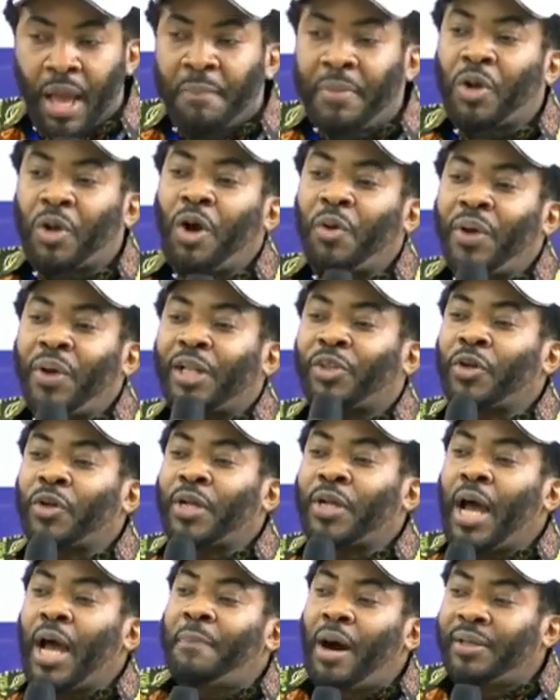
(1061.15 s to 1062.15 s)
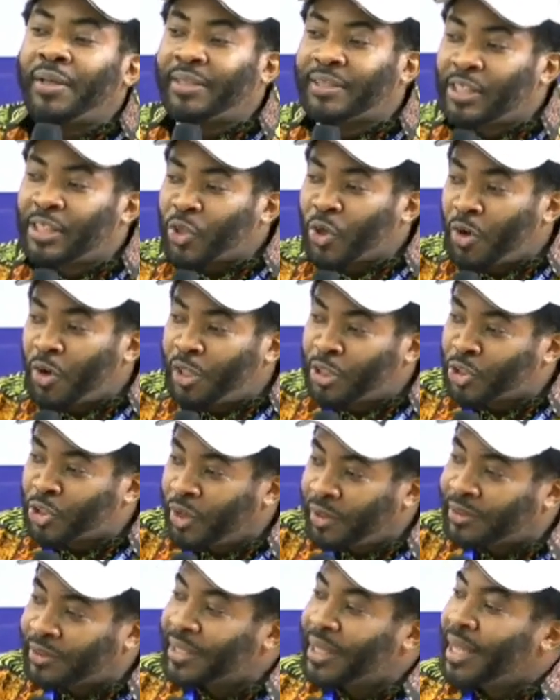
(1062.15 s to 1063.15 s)
Because we are talking about disease
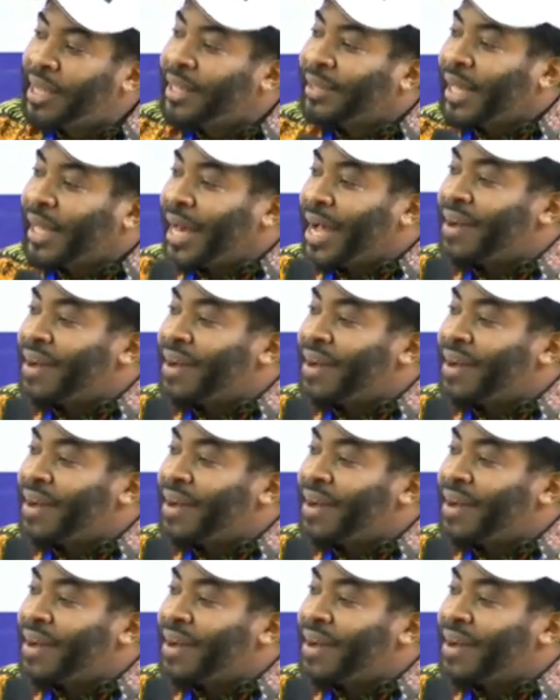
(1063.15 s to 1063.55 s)
conditions that